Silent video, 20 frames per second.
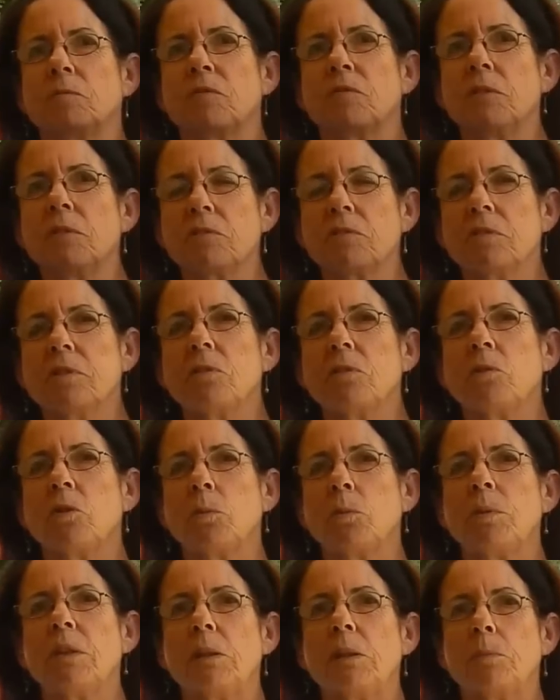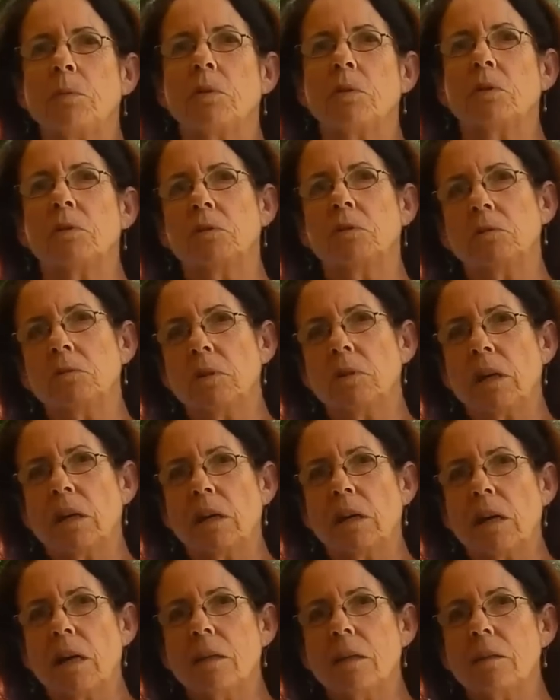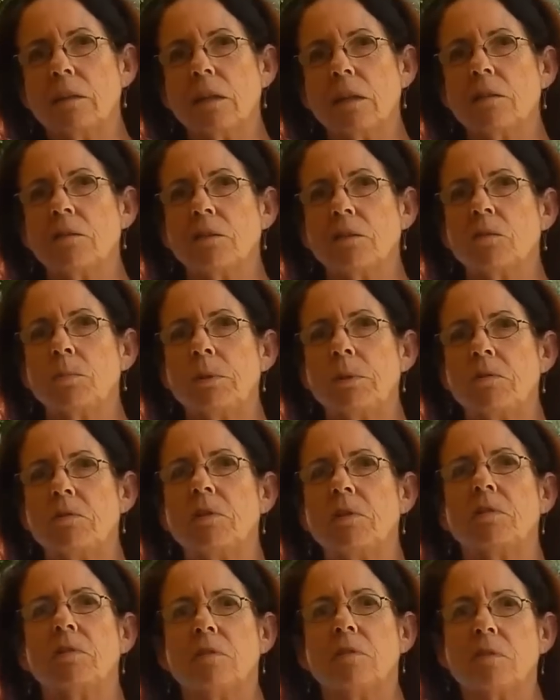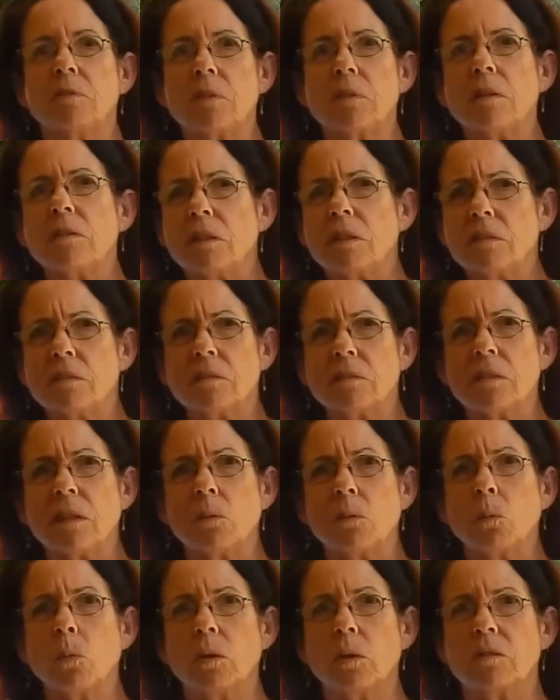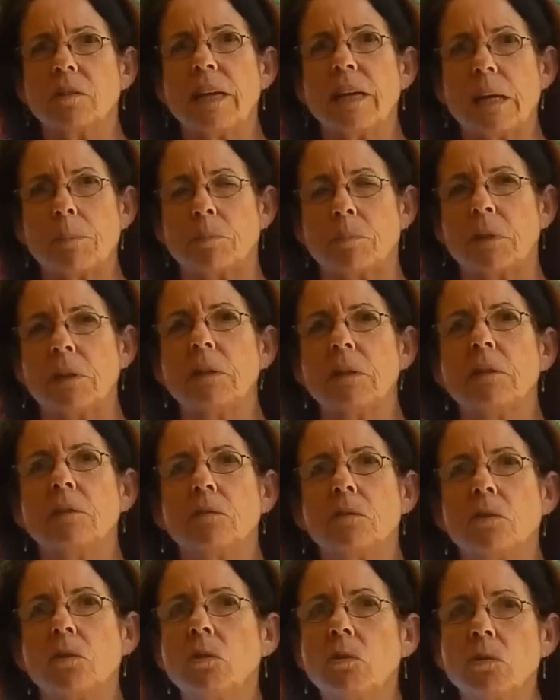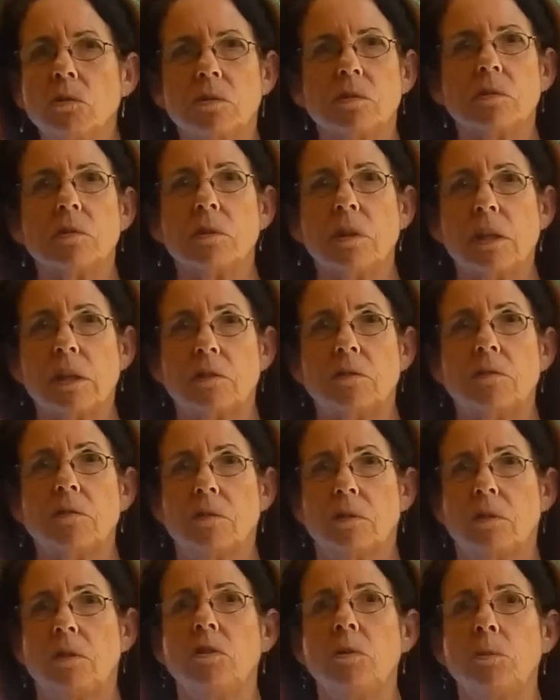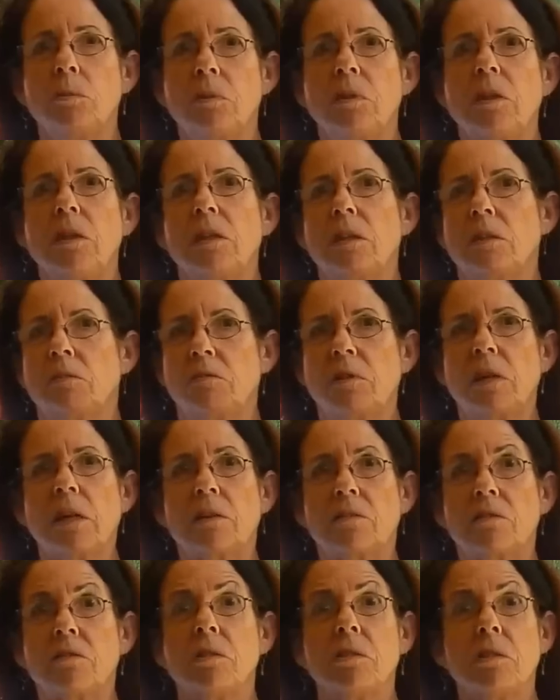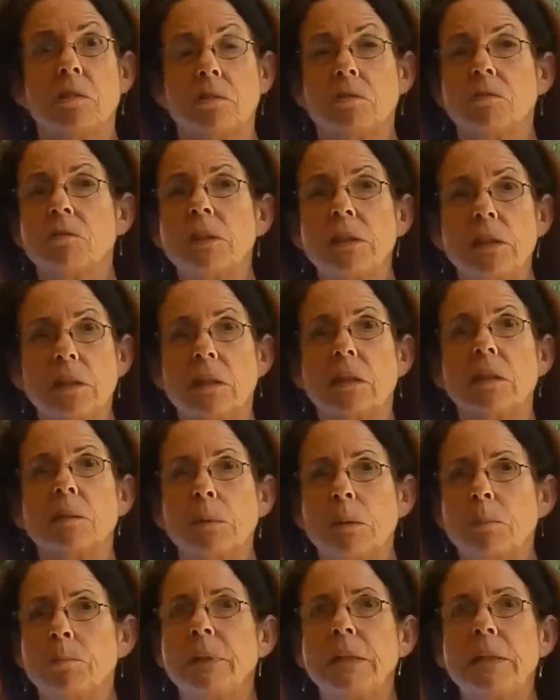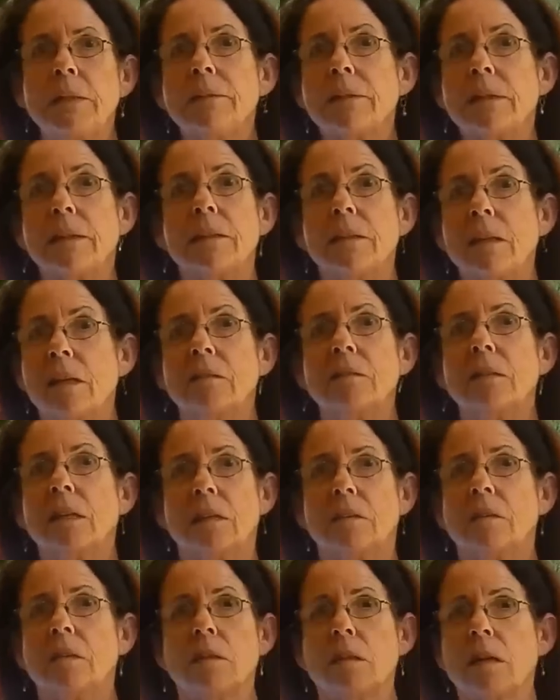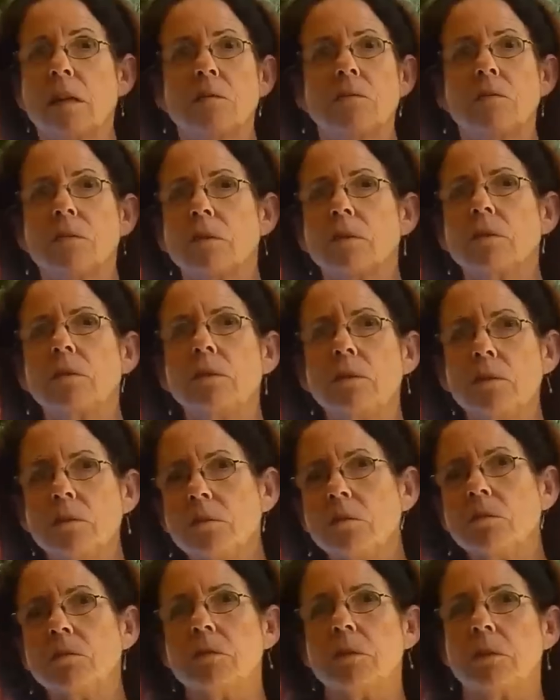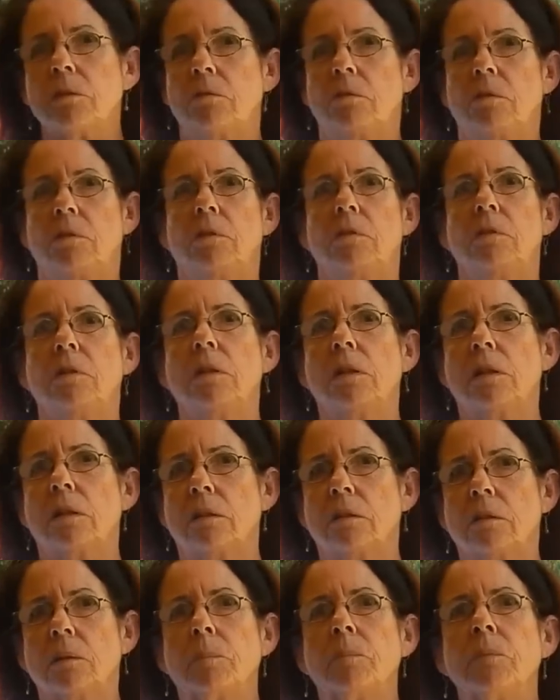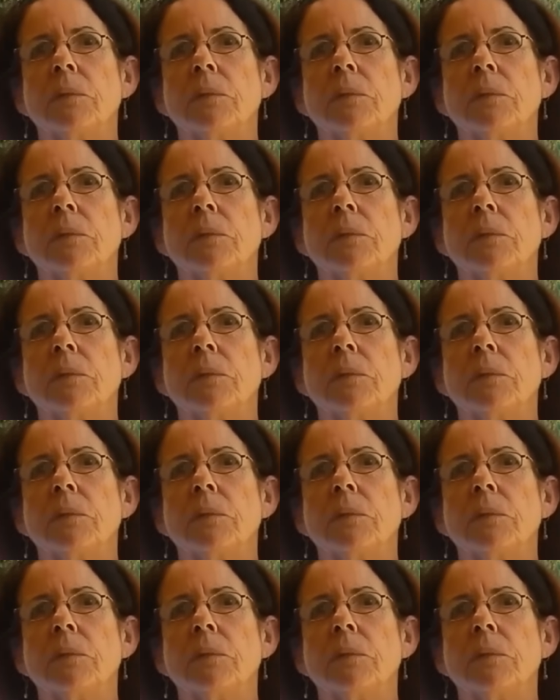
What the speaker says: firstly through people who are undergoing experiences and don't understand what's happening, and of course the natural human reaction is fear. I mean, been there, done that. I felt huge fear as a child.